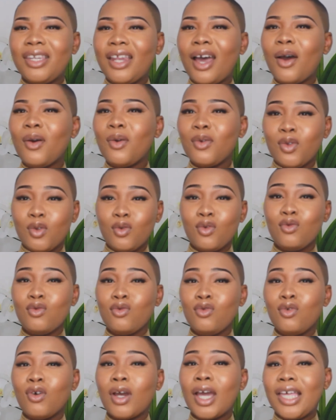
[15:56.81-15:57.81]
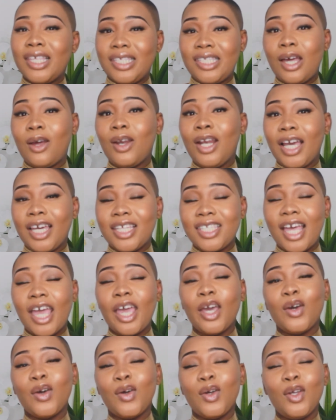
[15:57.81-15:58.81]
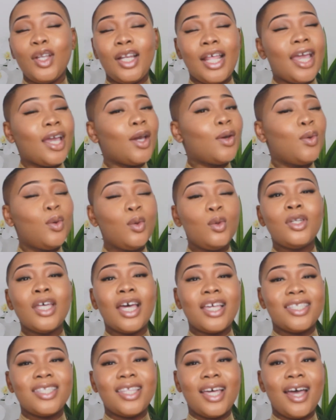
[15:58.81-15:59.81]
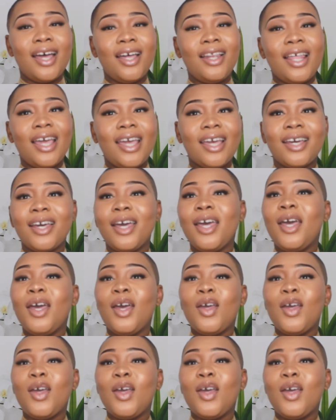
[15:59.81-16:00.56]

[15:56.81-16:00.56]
Now you look and sound like a psycho. Like, who does that? Like,